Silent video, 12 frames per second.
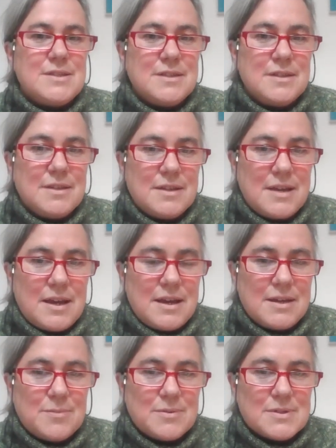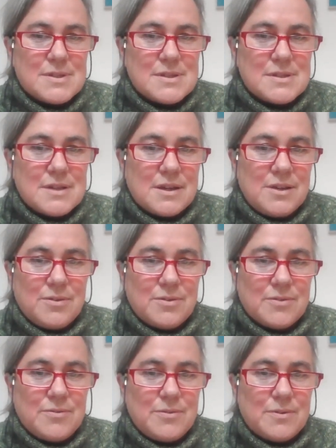that it was a
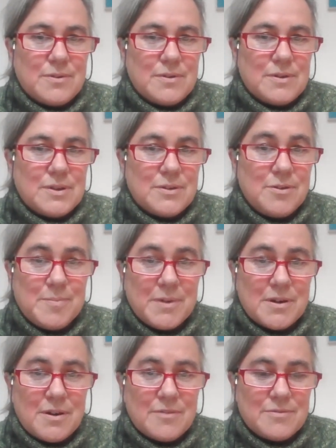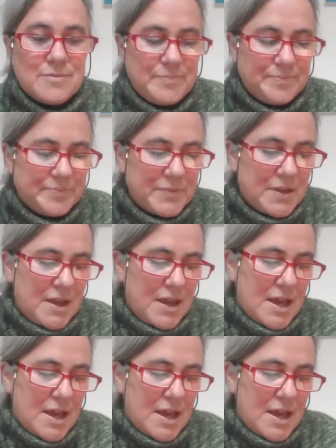cure for the whooping cough.